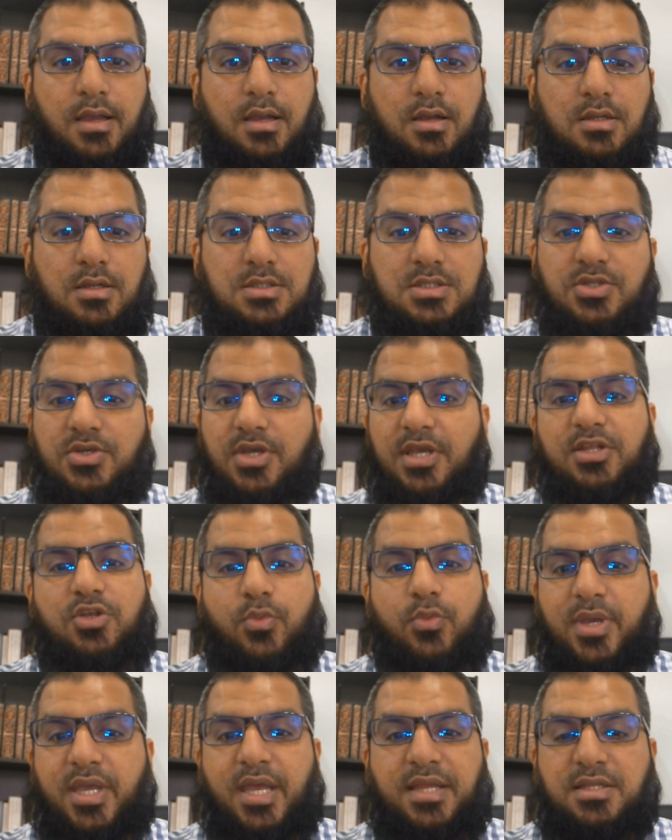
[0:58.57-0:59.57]
straight
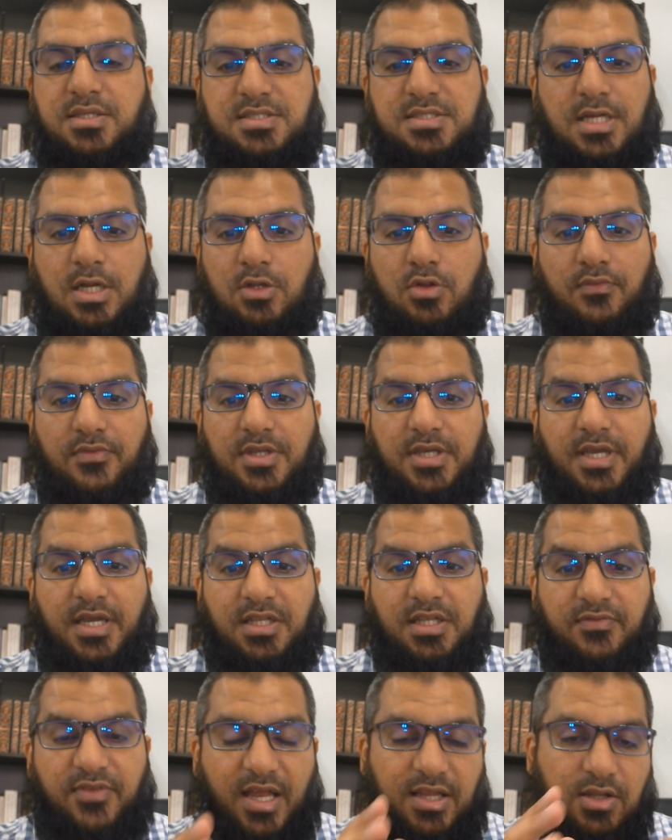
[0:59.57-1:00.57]
away at the start of the year. And
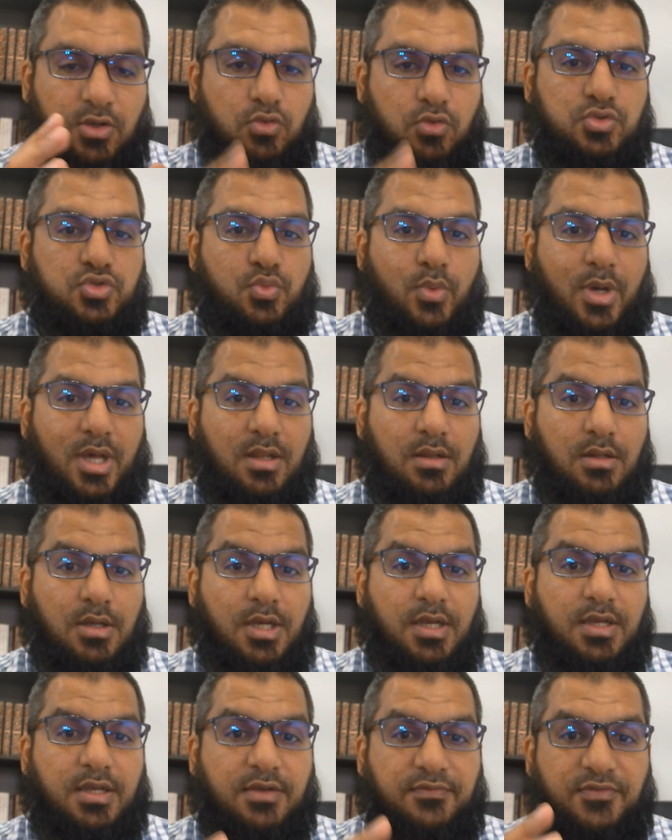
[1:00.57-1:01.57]
if that goes well,
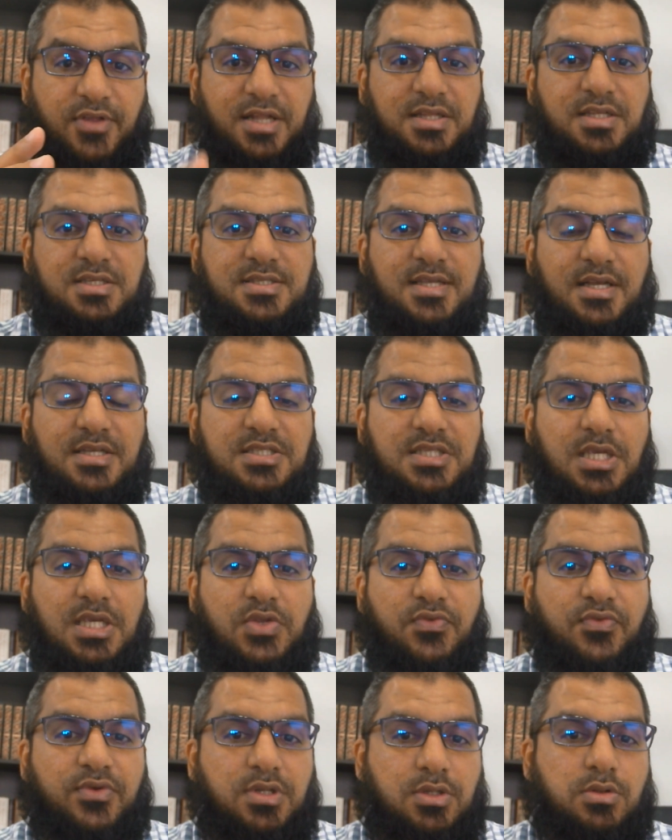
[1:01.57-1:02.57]
if that is
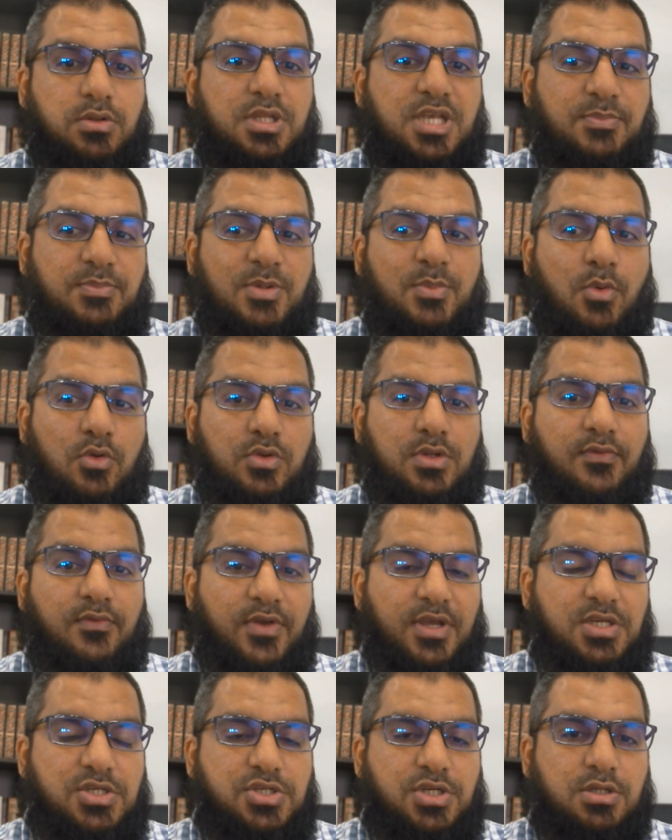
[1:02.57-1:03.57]
successful, it will give me
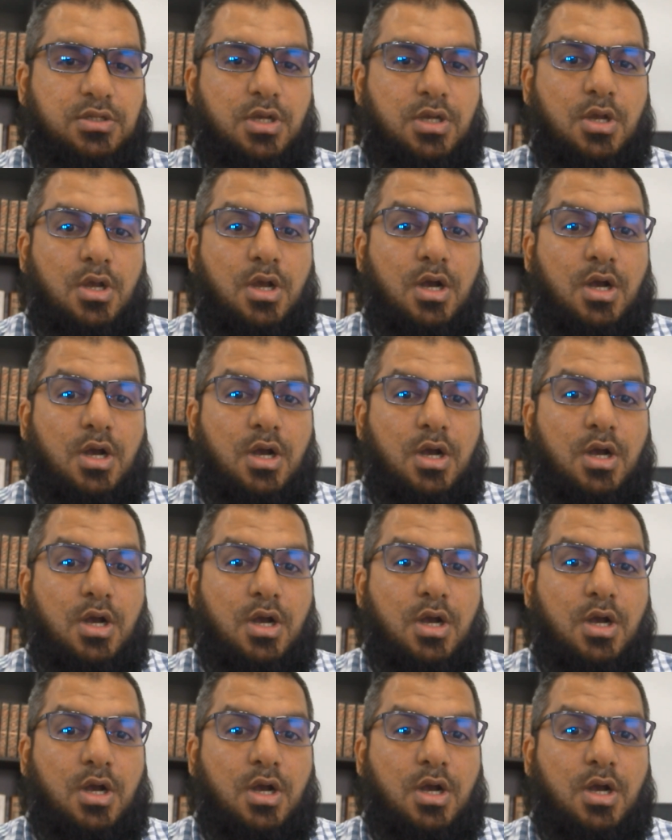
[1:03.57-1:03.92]
motivation